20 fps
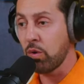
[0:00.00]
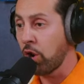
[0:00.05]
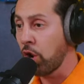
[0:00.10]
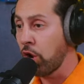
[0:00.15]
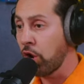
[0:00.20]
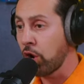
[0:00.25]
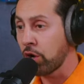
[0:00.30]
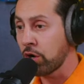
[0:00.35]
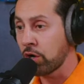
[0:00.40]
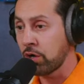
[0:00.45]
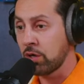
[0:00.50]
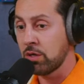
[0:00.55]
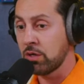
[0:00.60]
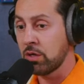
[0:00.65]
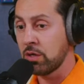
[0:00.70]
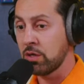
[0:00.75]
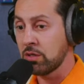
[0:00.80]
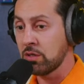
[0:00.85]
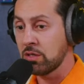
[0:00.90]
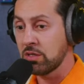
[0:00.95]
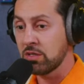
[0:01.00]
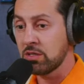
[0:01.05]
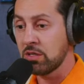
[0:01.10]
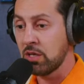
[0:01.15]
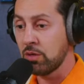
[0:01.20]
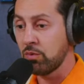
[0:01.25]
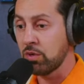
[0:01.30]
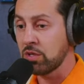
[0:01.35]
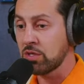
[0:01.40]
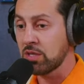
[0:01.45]
hard to
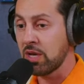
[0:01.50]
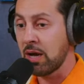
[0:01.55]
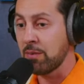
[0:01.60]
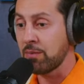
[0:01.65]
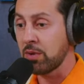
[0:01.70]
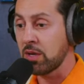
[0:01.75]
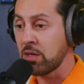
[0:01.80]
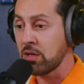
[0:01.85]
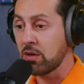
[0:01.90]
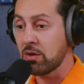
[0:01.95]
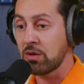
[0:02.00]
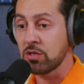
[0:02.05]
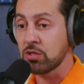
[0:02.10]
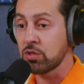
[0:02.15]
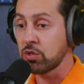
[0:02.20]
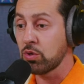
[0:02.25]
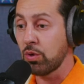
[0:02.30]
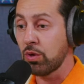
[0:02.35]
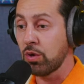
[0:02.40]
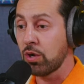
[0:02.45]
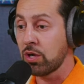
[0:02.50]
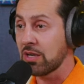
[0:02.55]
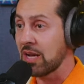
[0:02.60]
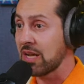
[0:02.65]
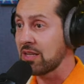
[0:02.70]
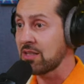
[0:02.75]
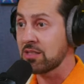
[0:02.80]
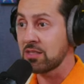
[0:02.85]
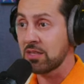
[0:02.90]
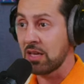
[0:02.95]
see what's happening there and it's so hard
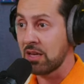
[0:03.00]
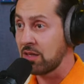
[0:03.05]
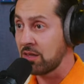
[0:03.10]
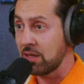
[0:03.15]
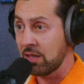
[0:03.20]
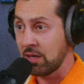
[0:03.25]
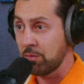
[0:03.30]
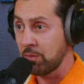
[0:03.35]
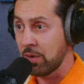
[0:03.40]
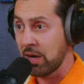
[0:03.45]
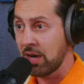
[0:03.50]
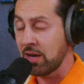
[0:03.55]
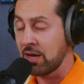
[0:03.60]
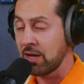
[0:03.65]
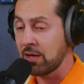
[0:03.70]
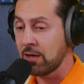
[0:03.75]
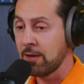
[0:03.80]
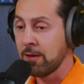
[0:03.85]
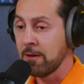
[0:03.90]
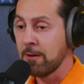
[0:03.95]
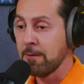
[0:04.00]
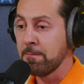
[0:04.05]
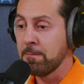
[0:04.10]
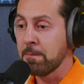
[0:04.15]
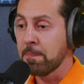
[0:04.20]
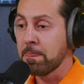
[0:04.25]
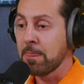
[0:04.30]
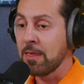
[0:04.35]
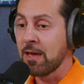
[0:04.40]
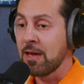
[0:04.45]
not to say anything about it.
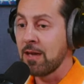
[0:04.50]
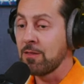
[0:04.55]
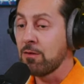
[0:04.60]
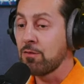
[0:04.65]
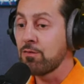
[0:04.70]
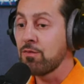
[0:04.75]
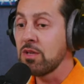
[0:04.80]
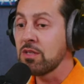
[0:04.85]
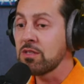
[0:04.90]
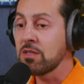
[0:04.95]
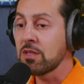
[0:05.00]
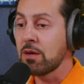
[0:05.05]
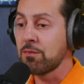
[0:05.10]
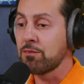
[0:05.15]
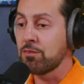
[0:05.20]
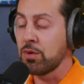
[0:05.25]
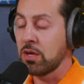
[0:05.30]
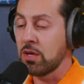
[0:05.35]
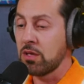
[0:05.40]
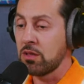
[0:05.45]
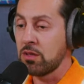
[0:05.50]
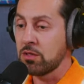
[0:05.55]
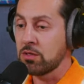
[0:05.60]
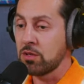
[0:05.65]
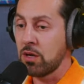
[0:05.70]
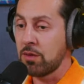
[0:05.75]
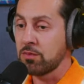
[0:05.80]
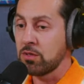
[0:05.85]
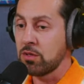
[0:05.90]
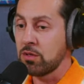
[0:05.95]
And the reason I'm bringing this
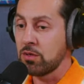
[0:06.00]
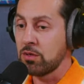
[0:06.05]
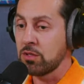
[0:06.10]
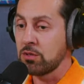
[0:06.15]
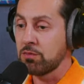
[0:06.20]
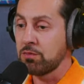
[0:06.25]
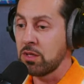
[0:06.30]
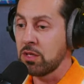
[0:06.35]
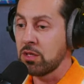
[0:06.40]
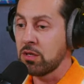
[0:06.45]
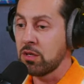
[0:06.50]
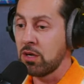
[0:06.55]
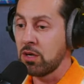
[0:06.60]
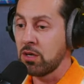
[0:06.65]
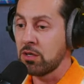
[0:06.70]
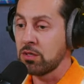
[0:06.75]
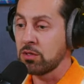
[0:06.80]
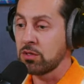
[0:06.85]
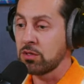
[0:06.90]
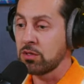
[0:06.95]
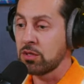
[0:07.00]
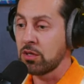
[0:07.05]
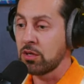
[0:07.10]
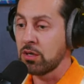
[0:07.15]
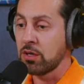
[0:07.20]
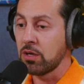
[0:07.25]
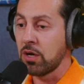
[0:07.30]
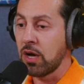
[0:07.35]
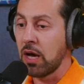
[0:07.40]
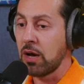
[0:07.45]
up to you is because
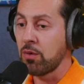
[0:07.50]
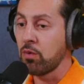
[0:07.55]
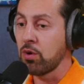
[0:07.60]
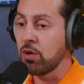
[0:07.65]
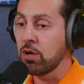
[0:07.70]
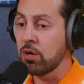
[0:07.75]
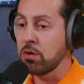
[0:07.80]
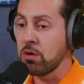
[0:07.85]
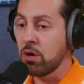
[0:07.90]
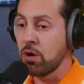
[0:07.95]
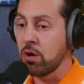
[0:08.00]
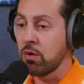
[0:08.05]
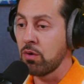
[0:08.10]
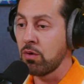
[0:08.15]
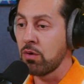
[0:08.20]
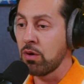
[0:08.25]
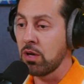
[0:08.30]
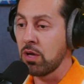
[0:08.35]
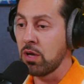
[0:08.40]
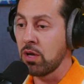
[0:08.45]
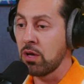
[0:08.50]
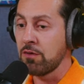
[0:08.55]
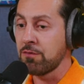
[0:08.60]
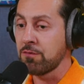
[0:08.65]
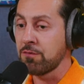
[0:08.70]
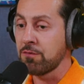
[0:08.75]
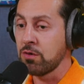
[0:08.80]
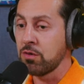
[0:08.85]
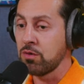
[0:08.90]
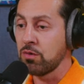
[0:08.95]
I want to know
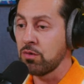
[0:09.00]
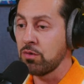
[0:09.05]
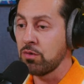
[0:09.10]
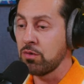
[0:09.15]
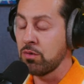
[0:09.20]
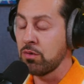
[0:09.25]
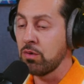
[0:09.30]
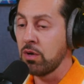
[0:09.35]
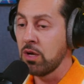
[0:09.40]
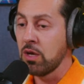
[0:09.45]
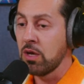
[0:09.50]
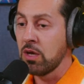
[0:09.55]
if you